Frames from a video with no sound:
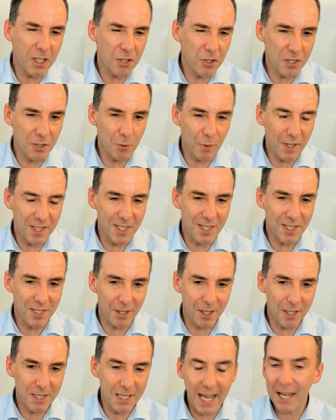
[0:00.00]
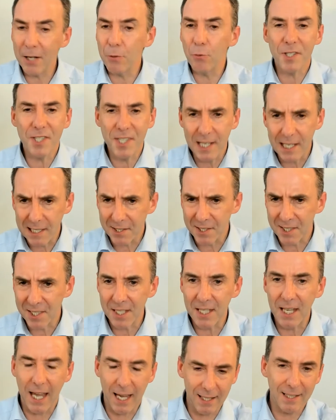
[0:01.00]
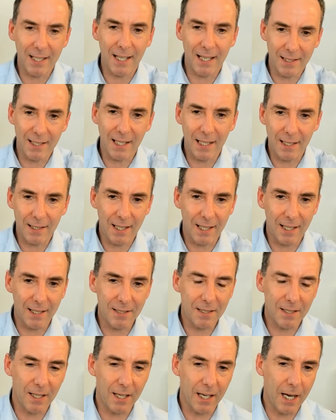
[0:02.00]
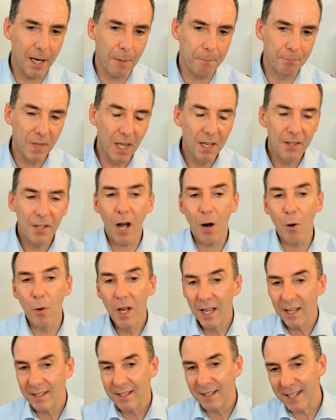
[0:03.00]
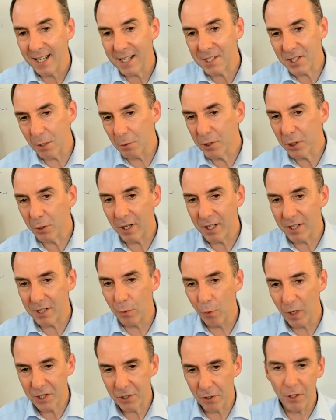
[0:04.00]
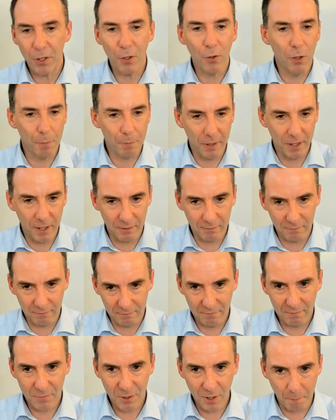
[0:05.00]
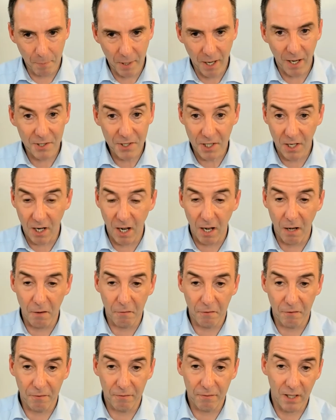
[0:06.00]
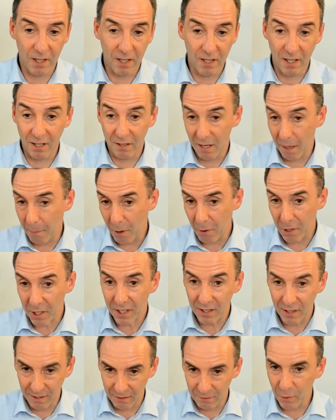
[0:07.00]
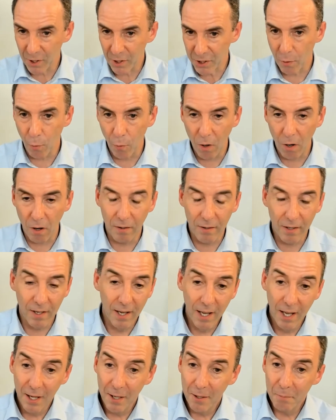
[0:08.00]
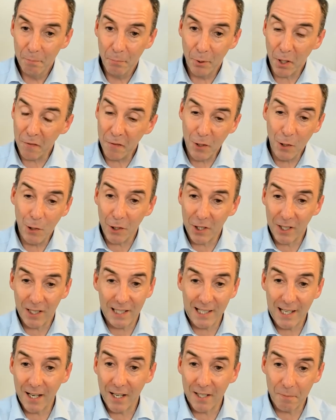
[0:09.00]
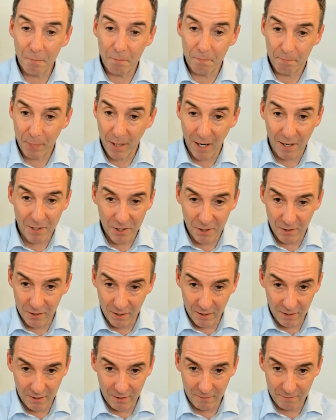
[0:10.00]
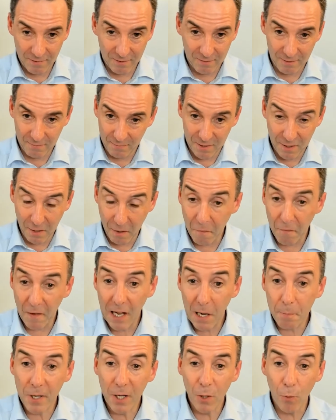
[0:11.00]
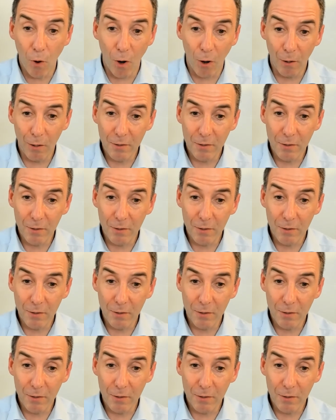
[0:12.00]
the way society and resiliency and. Now that sounds great in Western Europe and in some parts of America and the Western world, but if you look at a lot of the parts of the developing world,